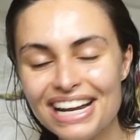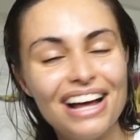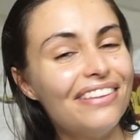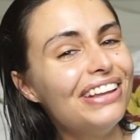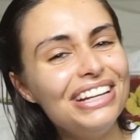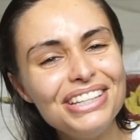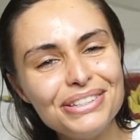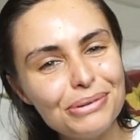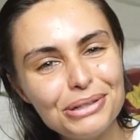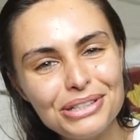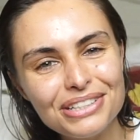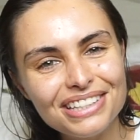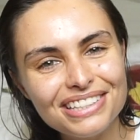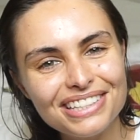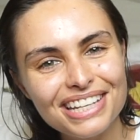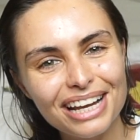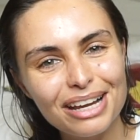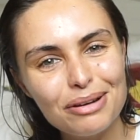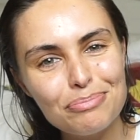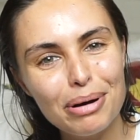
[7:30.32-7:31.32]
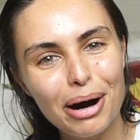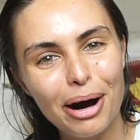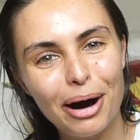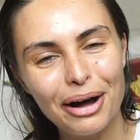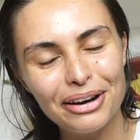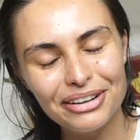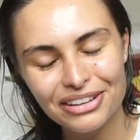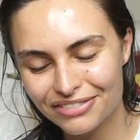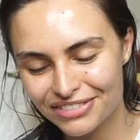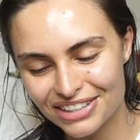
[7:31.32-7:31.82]
now let's watch the second
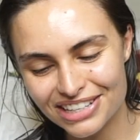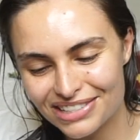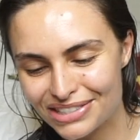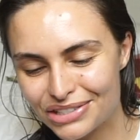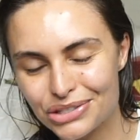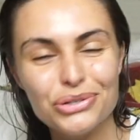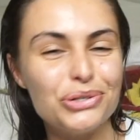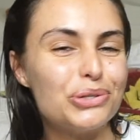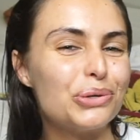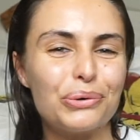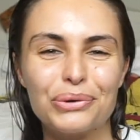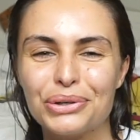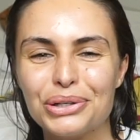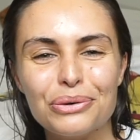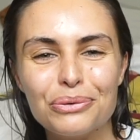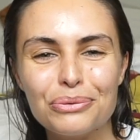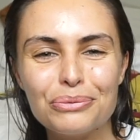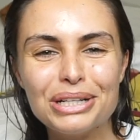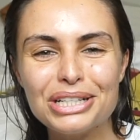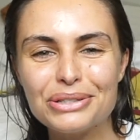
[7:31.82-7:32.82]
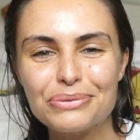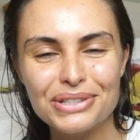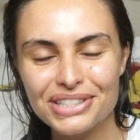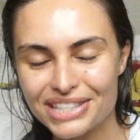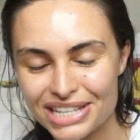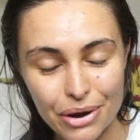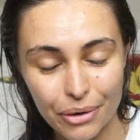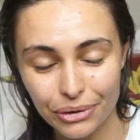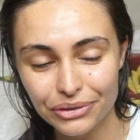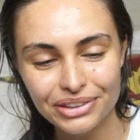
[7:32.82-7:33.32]
part of this tutorial, which was
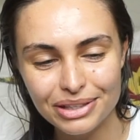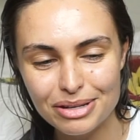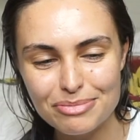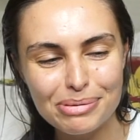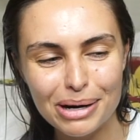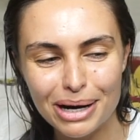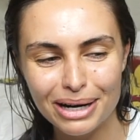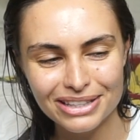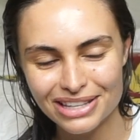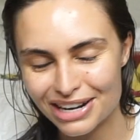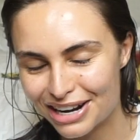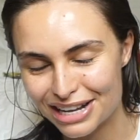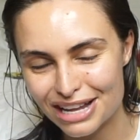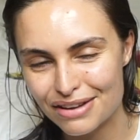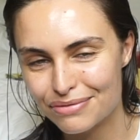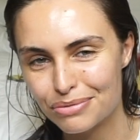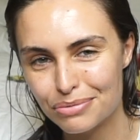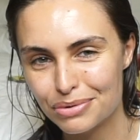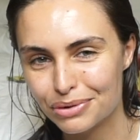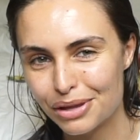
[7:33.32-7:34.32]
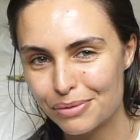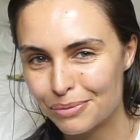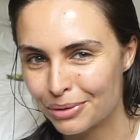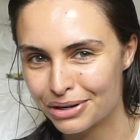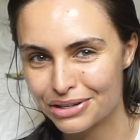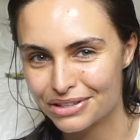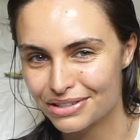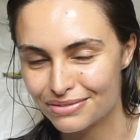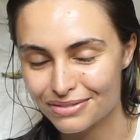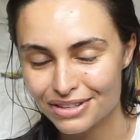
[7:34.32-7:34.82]
the only part that I ever really
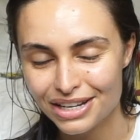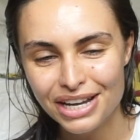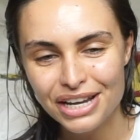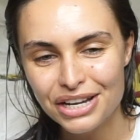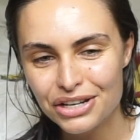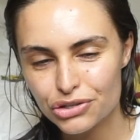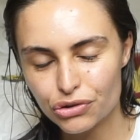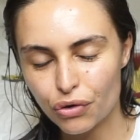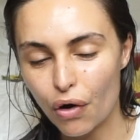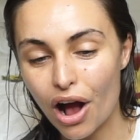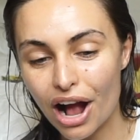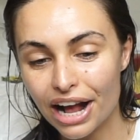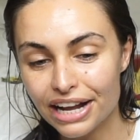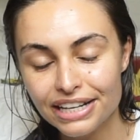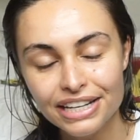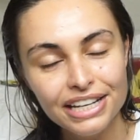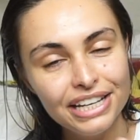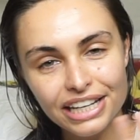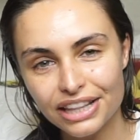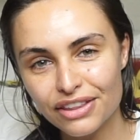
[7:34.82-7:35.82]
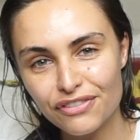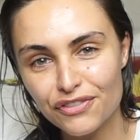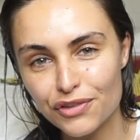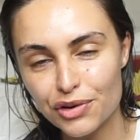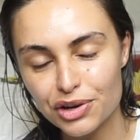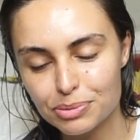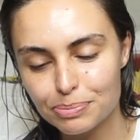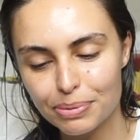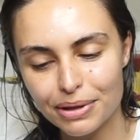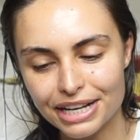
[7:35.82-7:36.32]
wanted to try in the
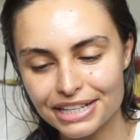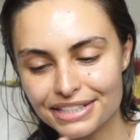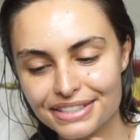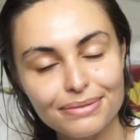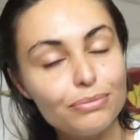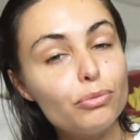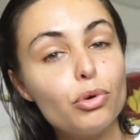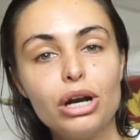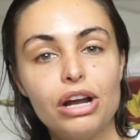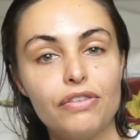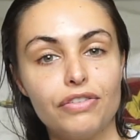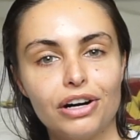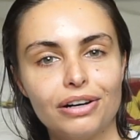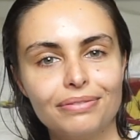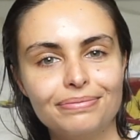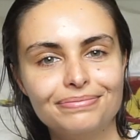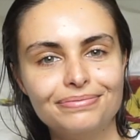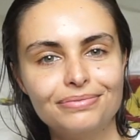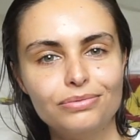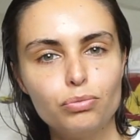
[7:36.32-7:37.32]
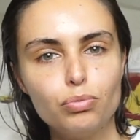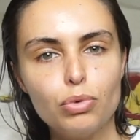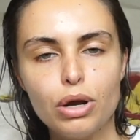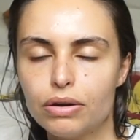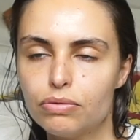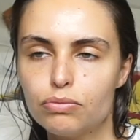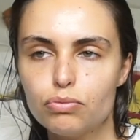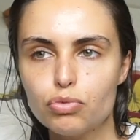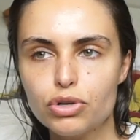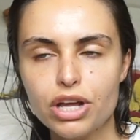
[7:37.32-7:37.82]
first place. Whatever.
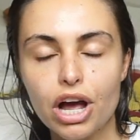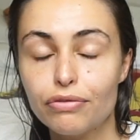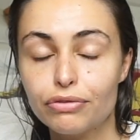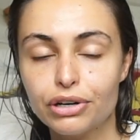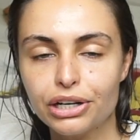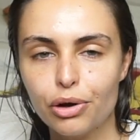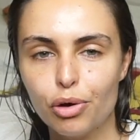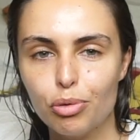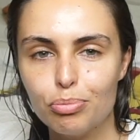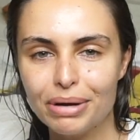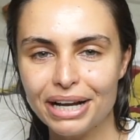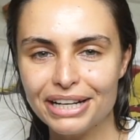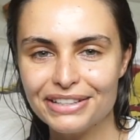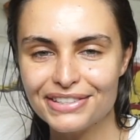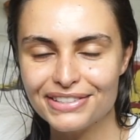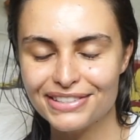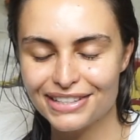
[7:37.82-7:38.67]
We're covering all bases